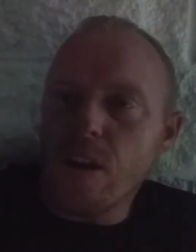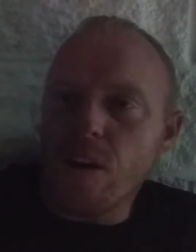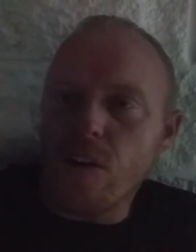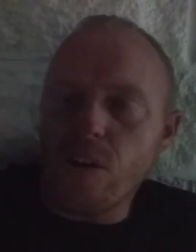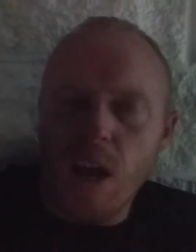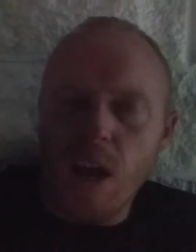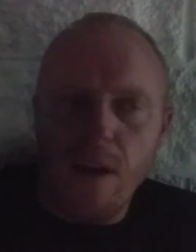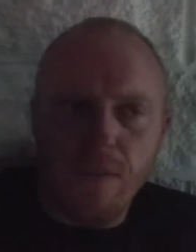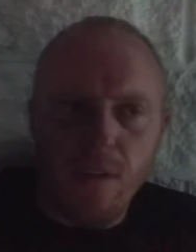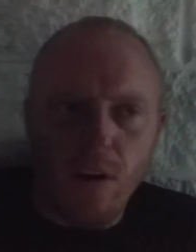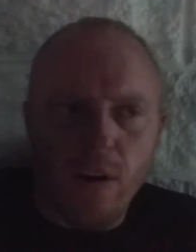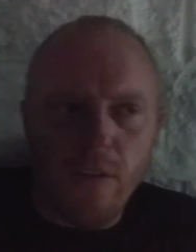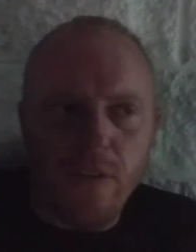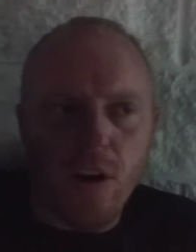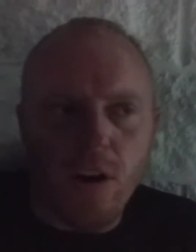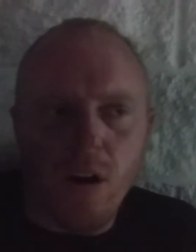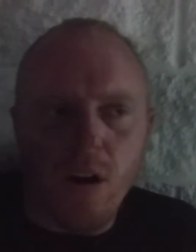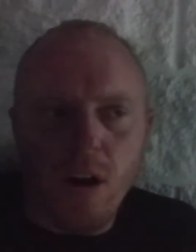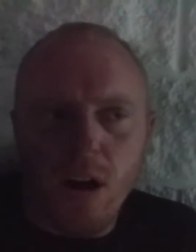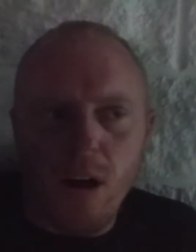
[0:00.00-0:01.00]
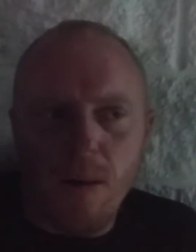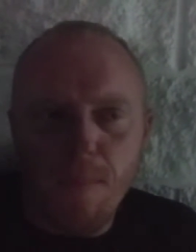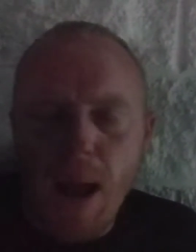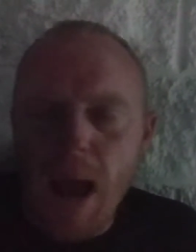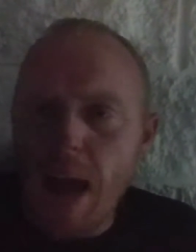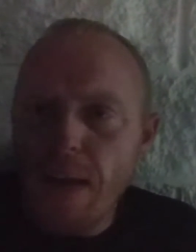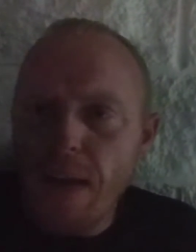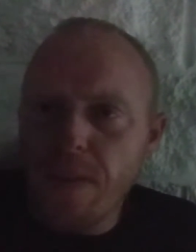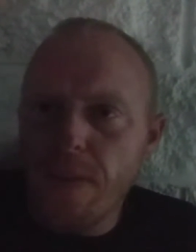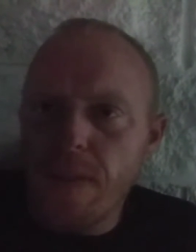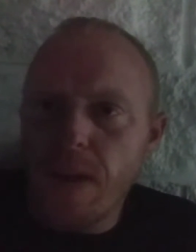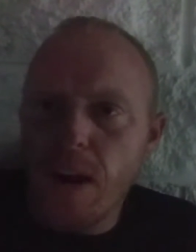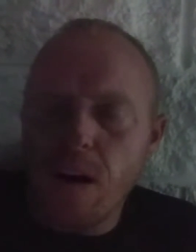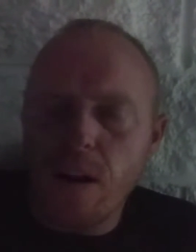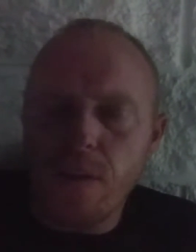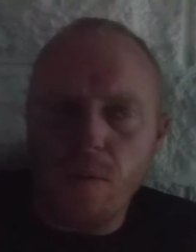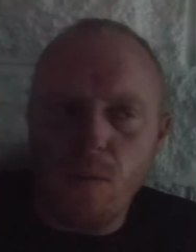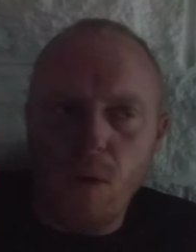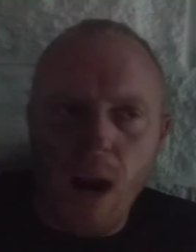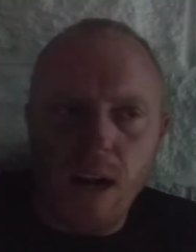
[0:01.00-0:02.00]
you have all of your math in there,
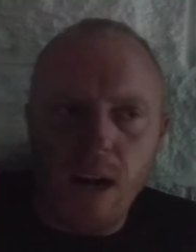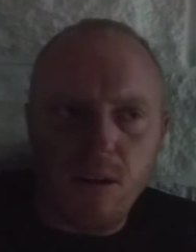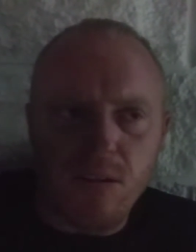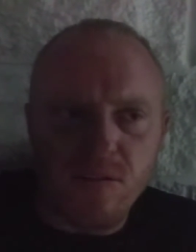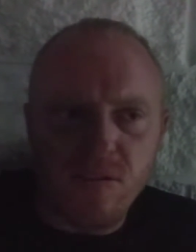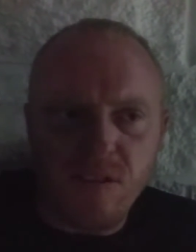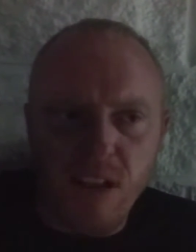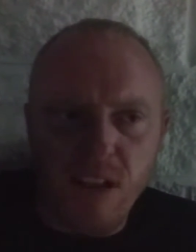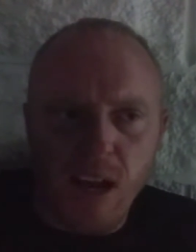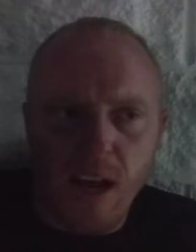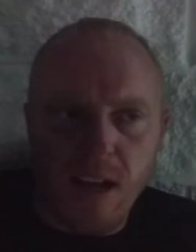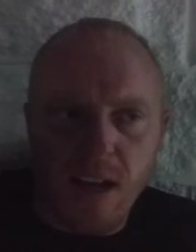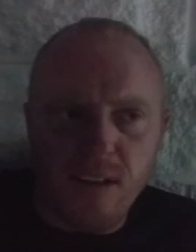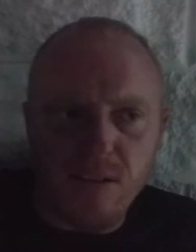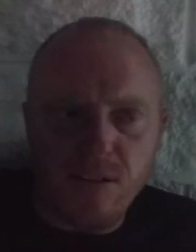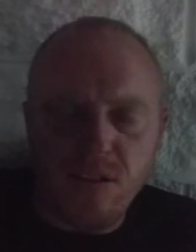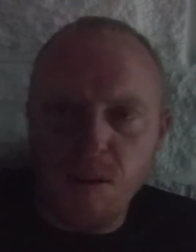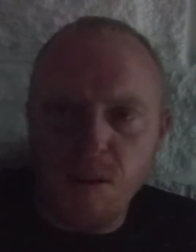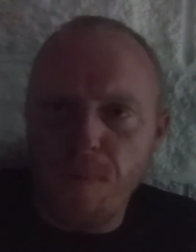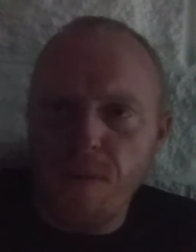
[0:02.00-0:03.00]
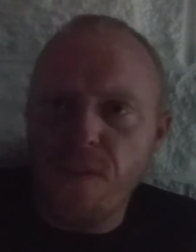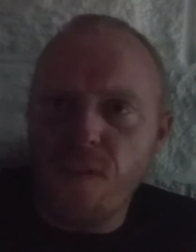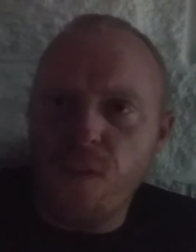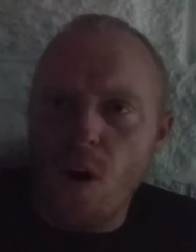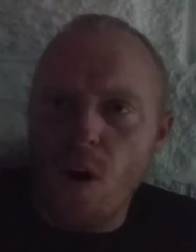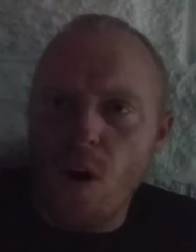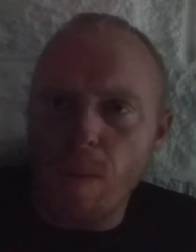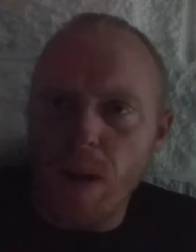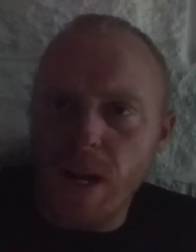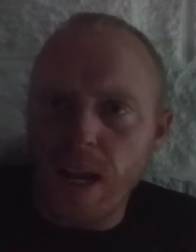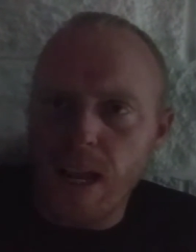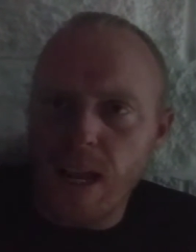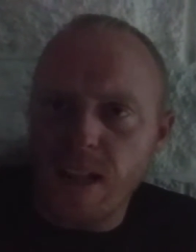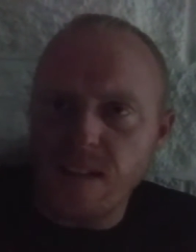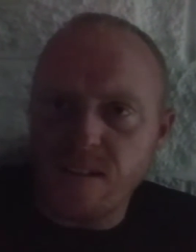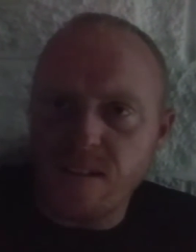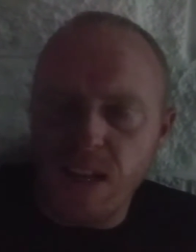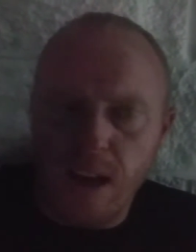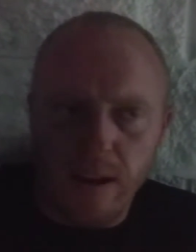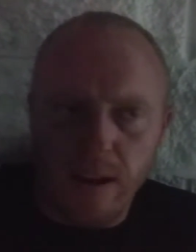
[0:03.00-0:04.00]
and the radical says to perform it
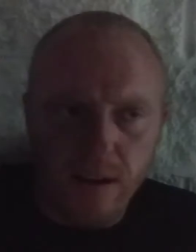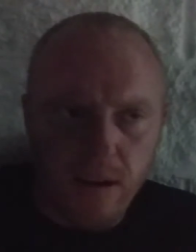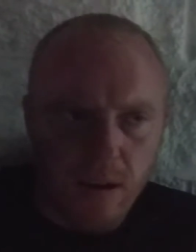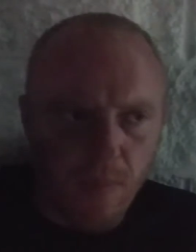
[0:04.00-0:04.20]
against that